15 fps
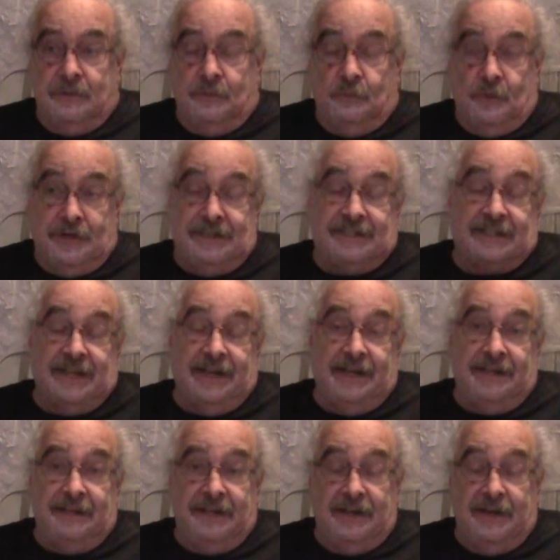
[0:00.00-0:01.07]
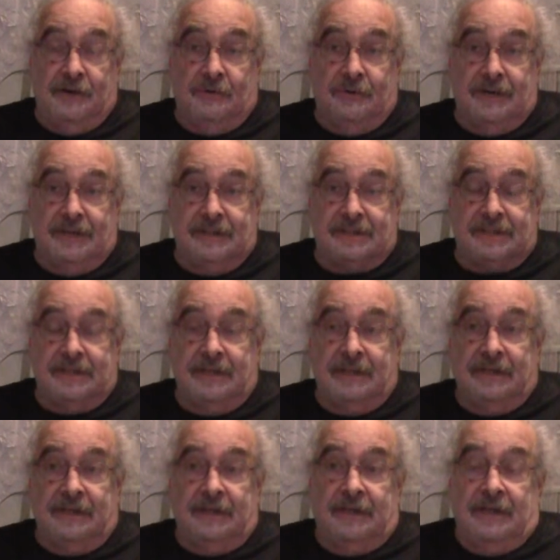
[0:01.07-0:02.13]
What he's saying there is
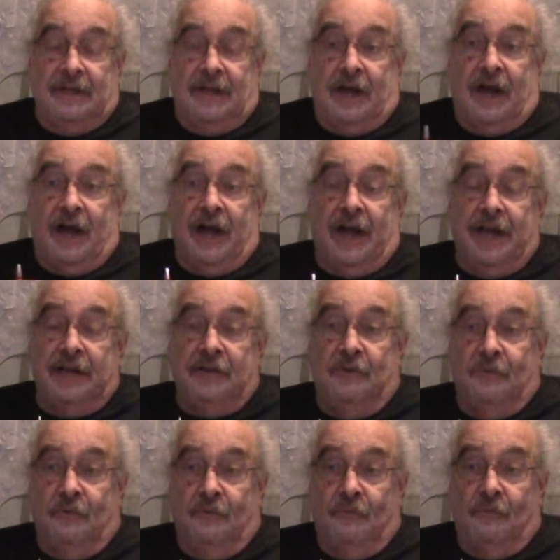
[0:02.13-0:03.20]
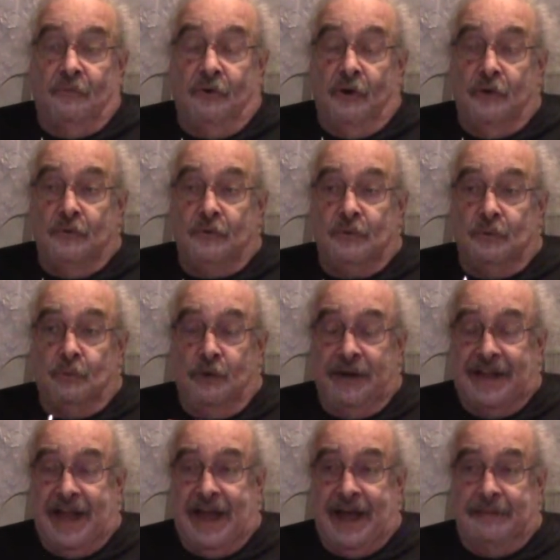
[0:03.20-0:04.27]
I wrote
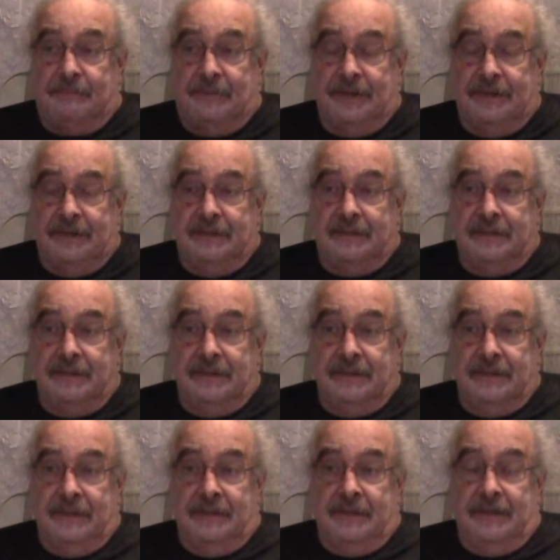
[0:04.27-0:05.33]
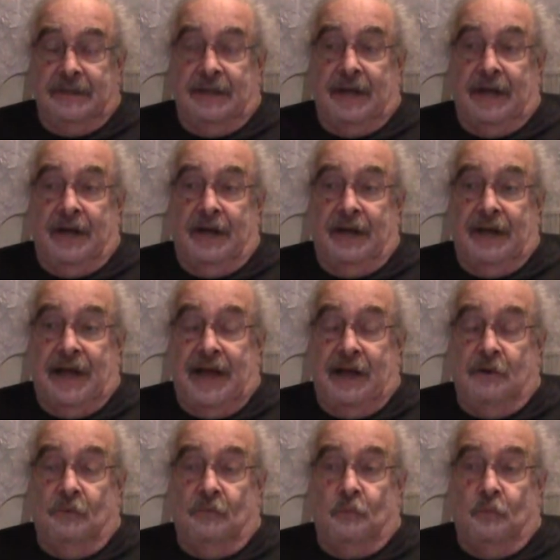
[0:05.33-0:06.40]
what happened, uh,
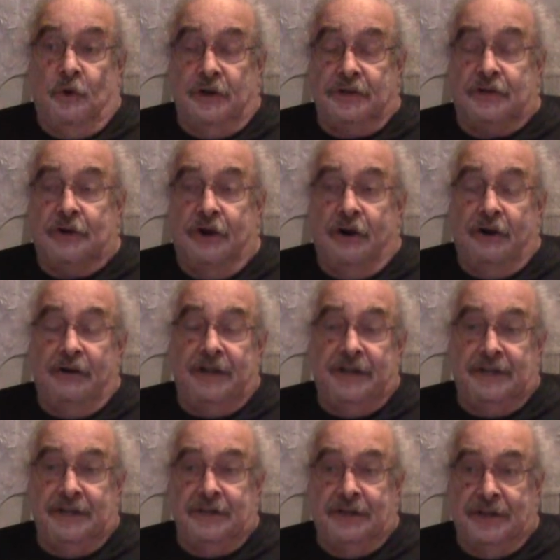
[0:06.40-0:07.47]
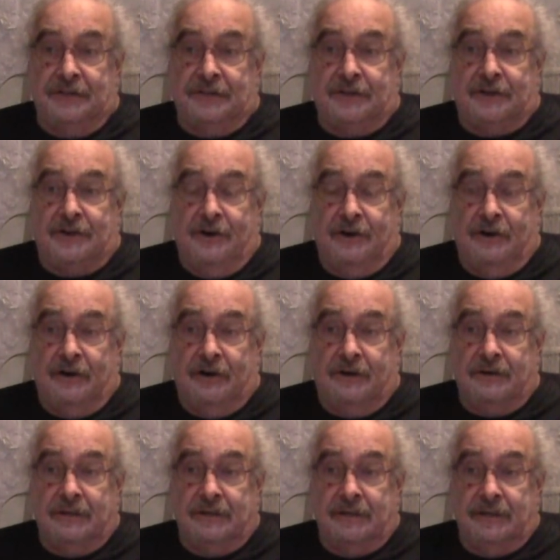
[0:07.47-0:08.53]
how one car hit another
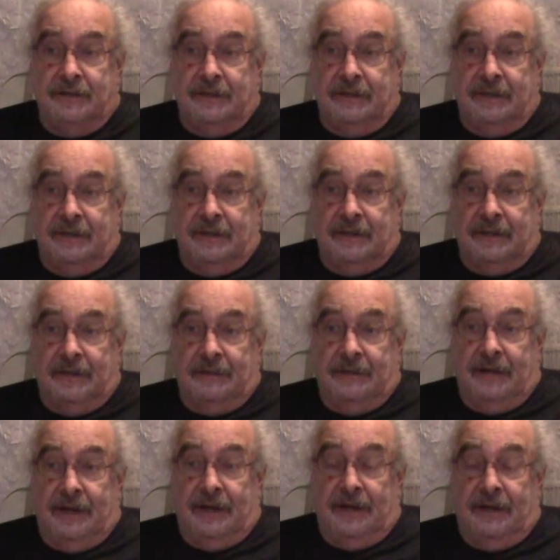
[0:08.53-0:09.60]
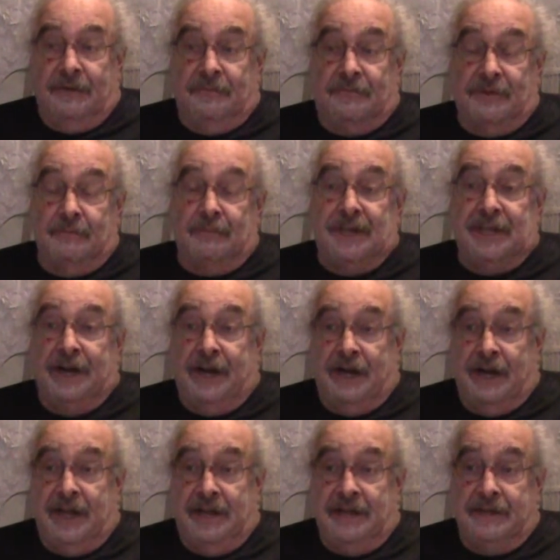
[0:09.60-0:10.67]
car uh, from
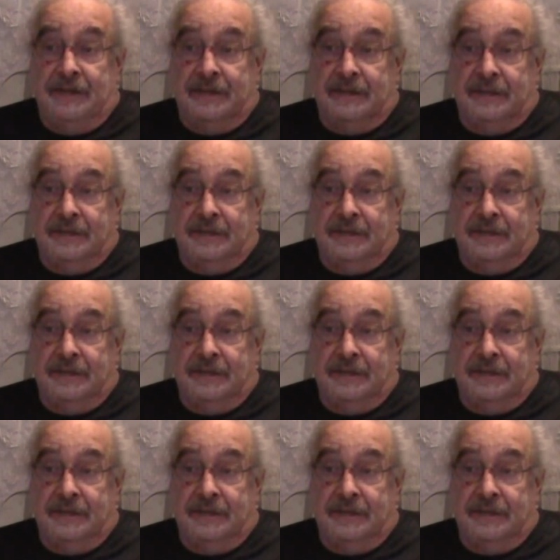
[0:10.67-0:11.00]
behind,